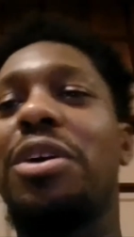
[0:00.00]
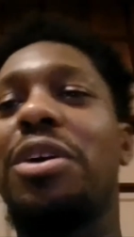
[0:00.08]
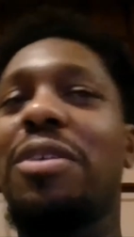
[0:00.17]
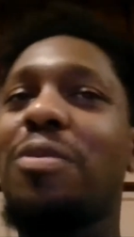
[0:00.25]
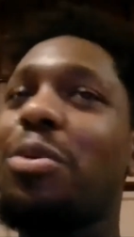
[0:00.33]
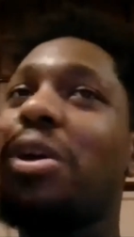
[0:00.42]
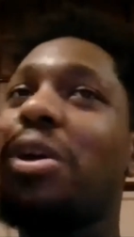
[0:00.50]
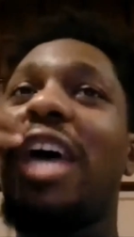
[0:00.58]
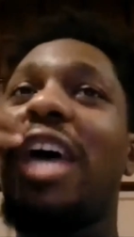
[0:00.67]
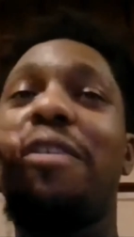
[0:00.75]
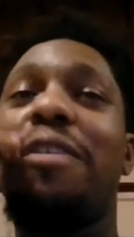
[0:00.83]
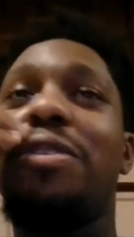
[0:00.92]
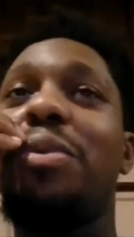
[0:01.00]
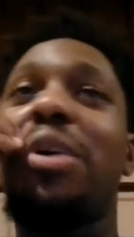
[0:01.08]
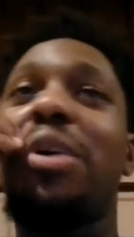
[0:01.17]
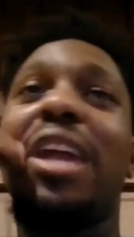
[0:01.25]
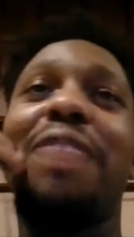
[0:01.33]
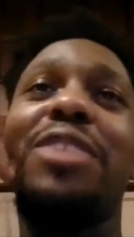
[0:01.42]
we're gonna have to
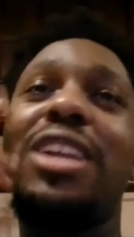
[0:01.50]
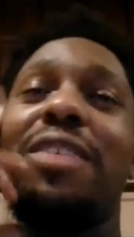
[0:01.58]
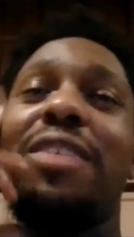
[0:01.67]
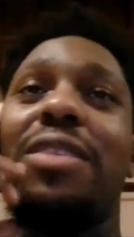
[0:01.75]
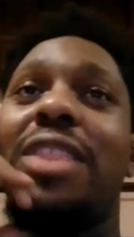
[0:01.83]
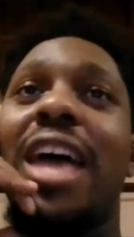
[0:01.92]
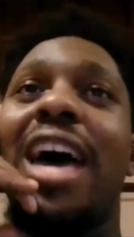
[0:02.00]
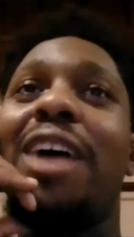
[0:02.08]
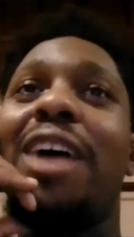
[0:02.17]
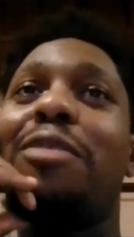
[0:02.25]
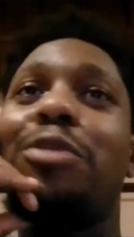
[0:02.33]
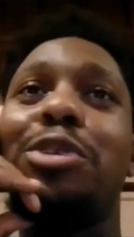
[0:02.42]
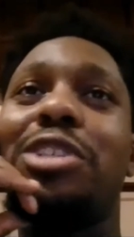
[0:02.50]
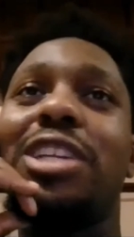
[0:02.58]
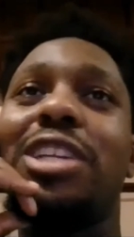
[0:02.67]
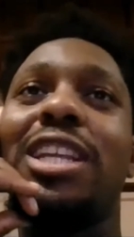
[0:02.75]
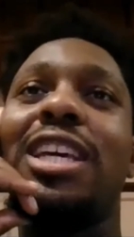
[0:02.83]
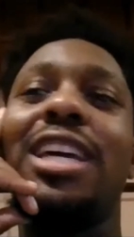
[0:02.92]
leave it there,
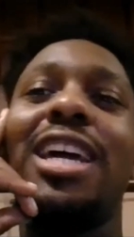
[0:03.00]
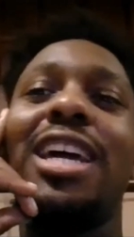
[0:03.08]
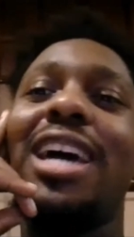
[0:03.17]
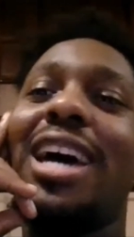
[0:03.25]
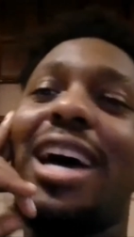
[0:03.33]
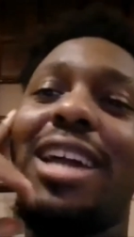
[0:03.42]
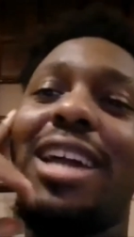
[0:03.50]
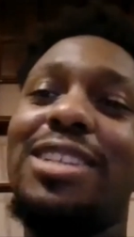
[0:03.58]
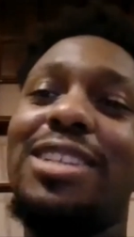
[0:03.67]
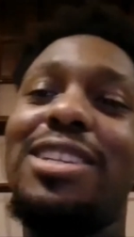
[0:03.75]
unfortunately. I literally